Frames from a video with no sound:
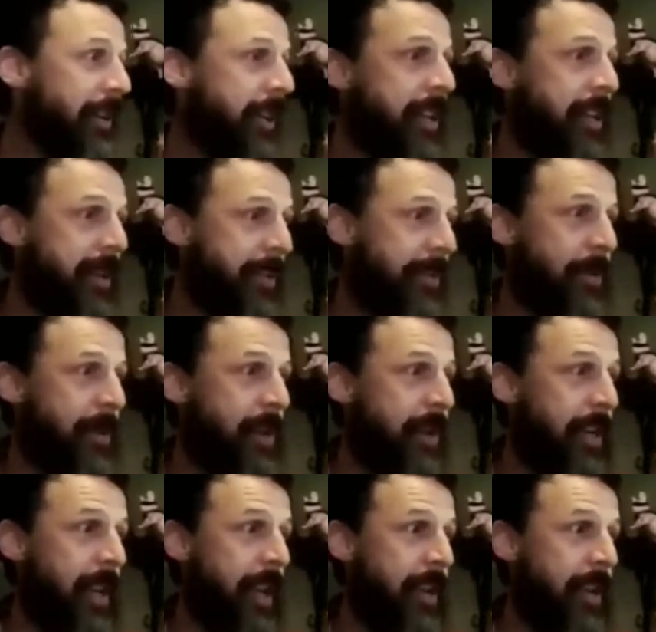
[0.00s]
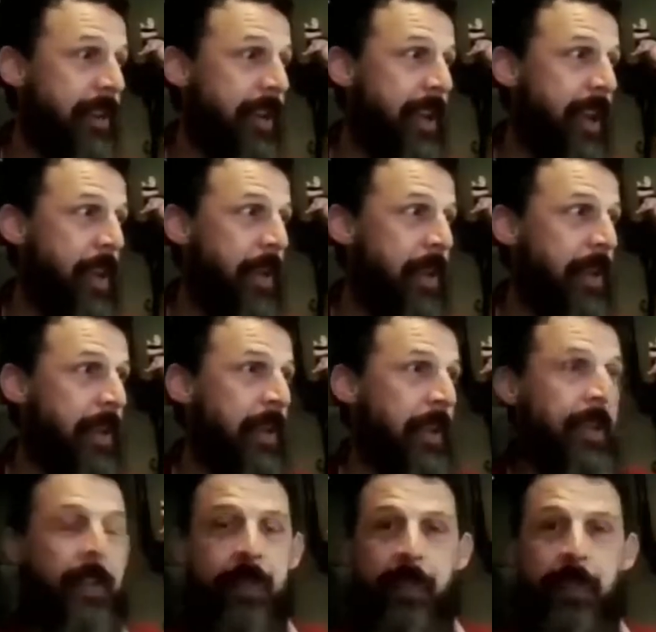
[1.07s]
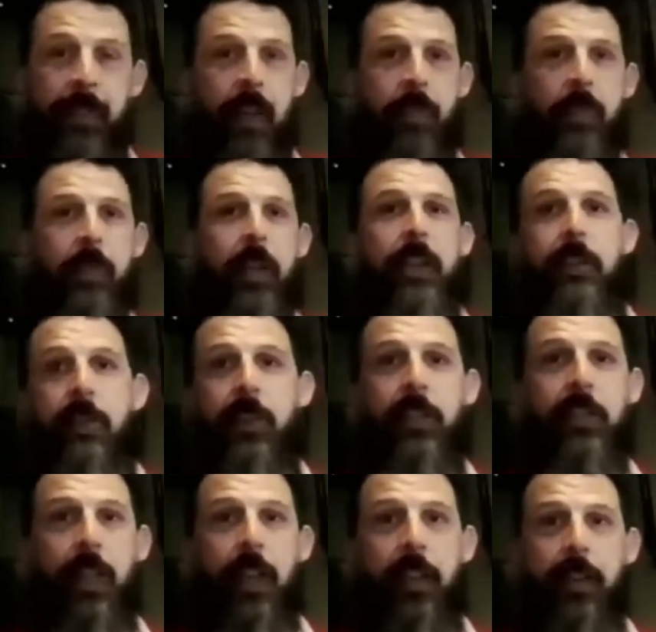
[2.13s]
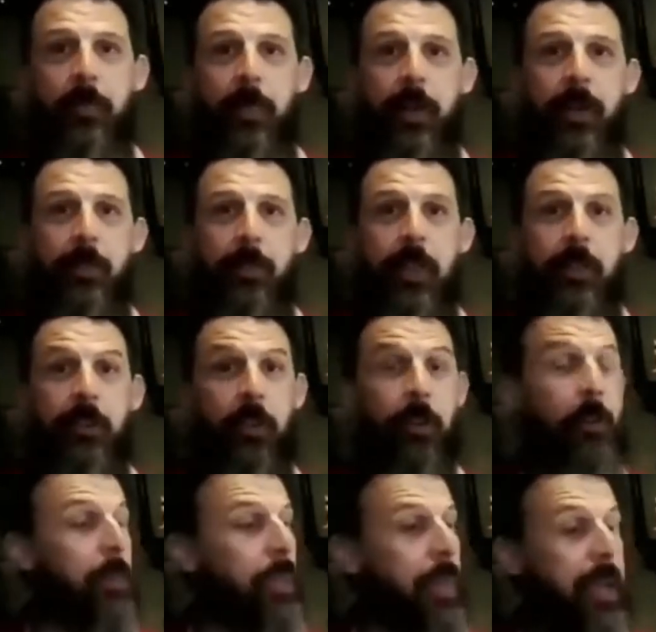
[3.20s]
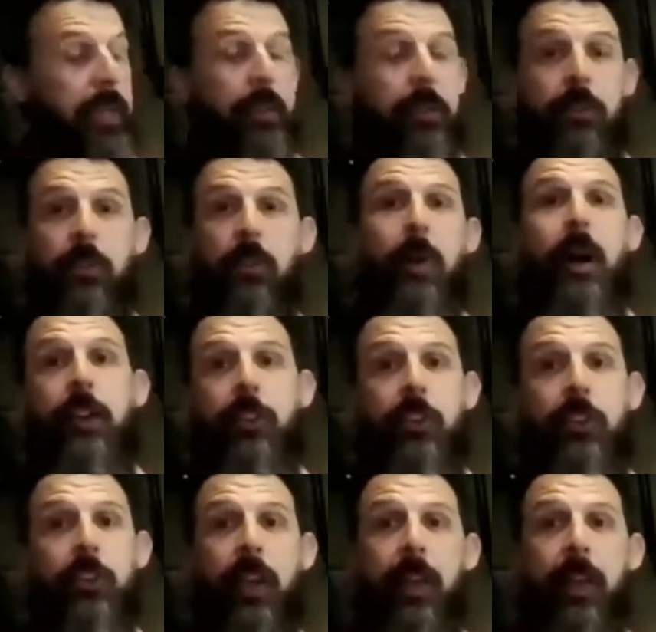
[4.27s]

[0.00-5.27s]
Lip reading: looking at the work. And to everybody who decided to bring a piece home, thank you so much.